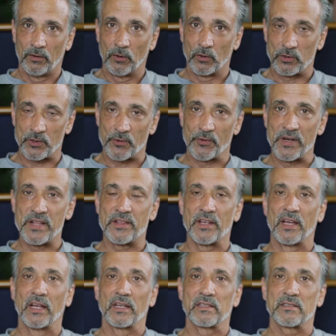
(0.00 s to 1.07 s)
Those three
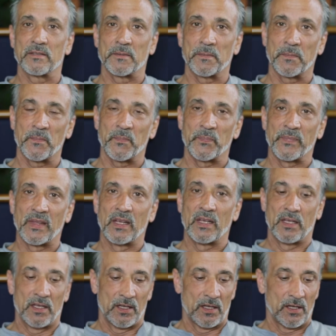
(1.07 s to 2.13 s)
things.
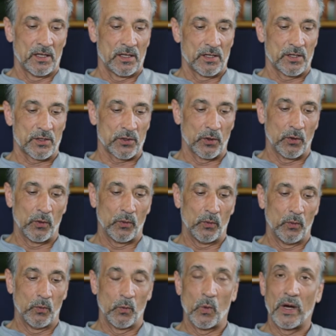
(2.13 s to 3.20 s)
So
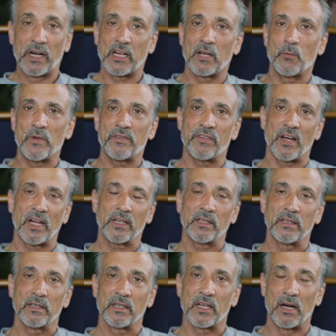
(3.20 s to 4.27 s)
where can we find
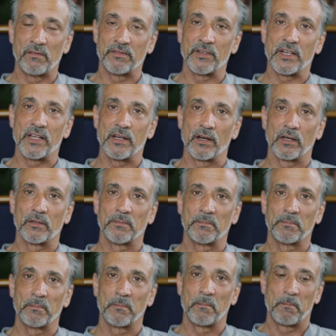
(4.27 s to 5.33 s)
comfort here?
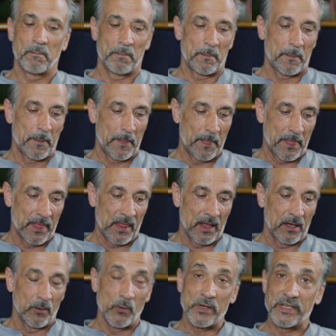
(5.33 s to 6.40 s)

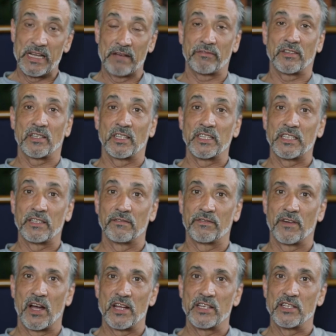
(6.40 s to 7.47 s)
We definitely can
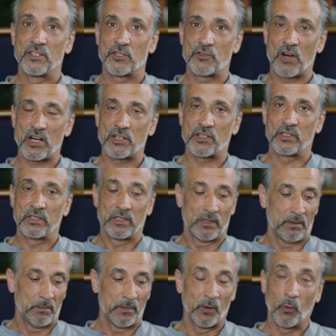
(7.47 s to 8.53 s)
find instruction,
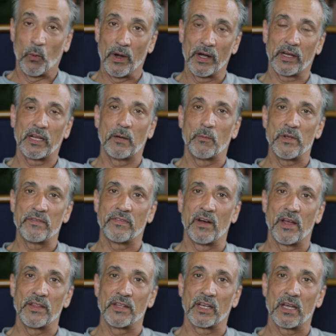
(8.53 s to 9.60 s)
but where can we
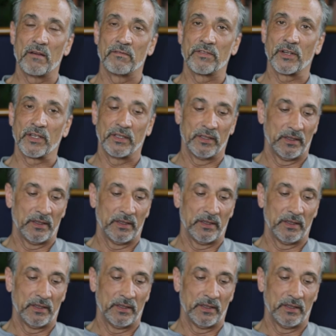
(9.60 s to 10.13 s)
find the comfort?